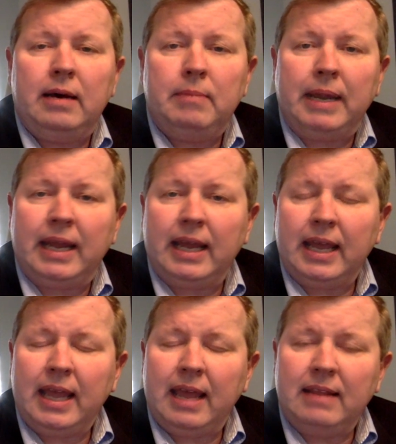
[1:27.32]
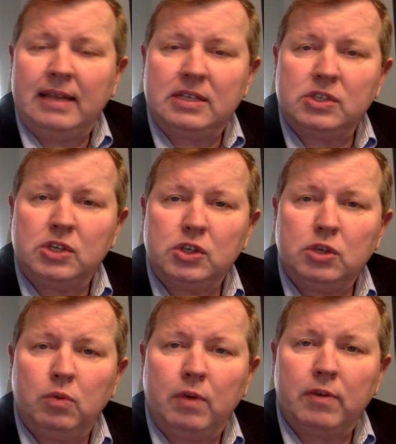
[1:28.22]
making again that
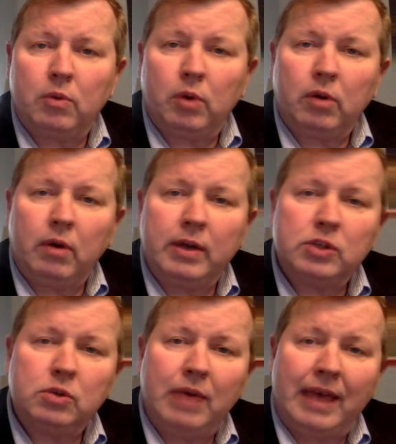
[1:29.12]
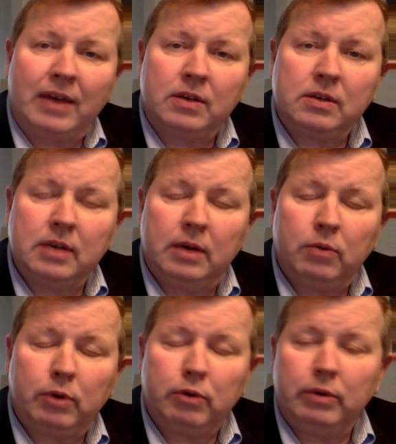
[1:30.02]
decision whether we're going to
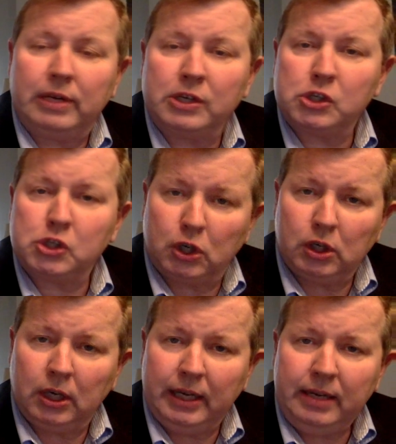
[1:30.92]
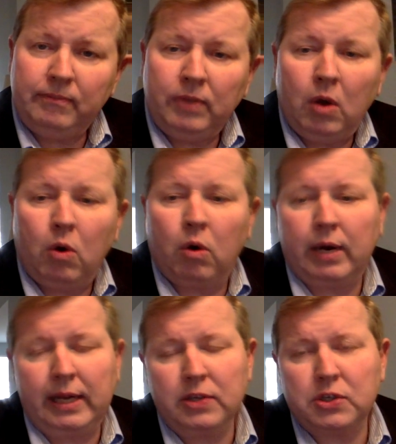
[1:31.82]
recruit externally or
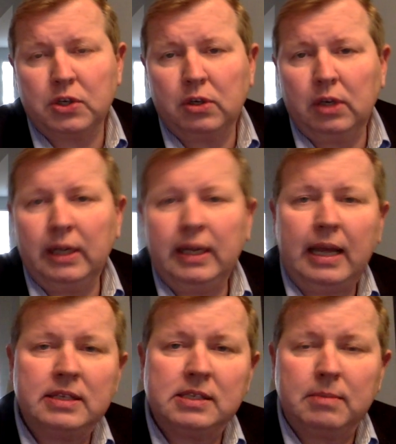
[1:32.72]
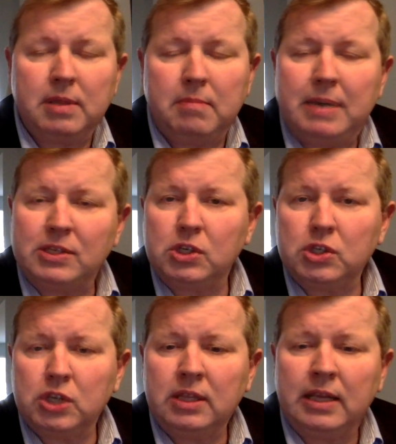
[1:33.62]
internally and some of the
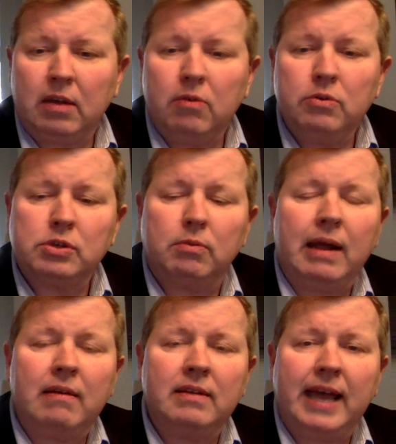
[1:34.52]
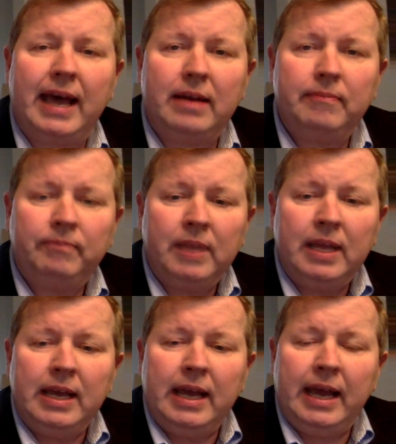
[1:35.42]
messaging that goes around that.
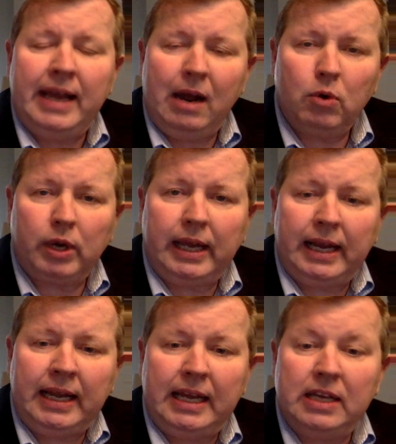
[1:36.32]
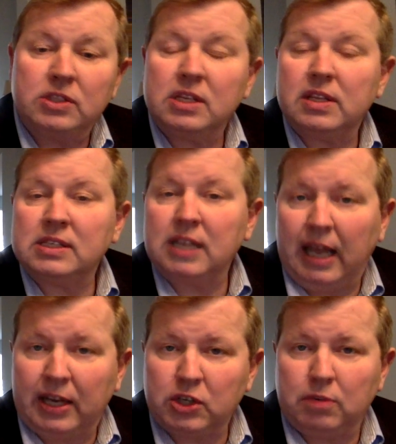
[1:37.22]
And now we're getting into the
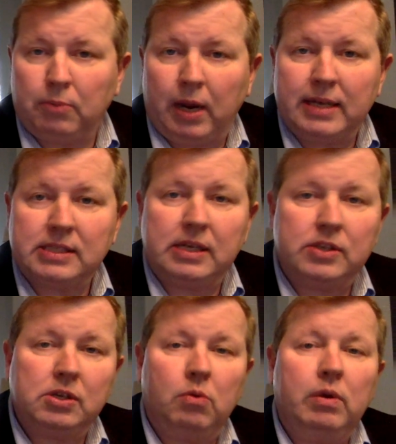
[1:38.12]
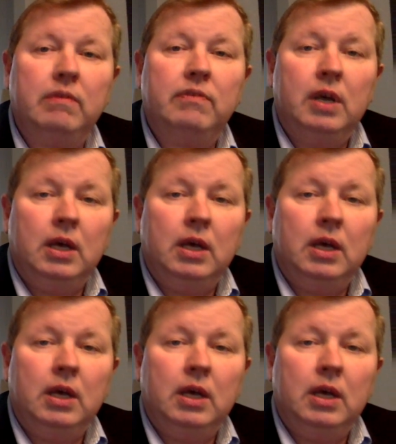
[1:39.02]
selection process. So we've